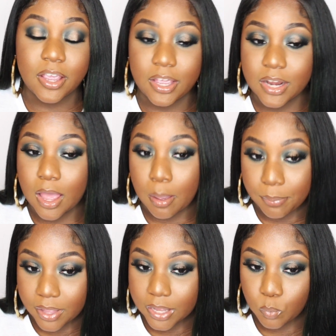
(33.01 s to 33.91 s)
and I
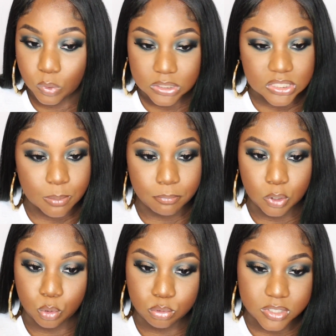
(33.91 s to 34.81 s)
played with some
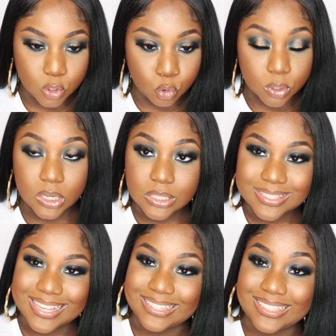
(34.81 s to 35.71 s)
blues and
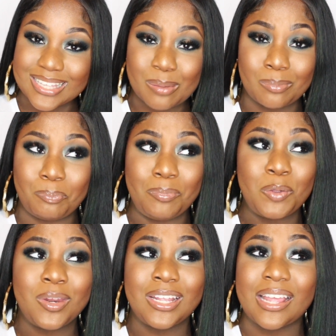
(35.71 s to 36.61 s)
greens and some
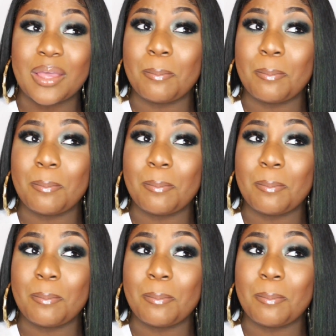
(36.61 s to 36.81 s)
muted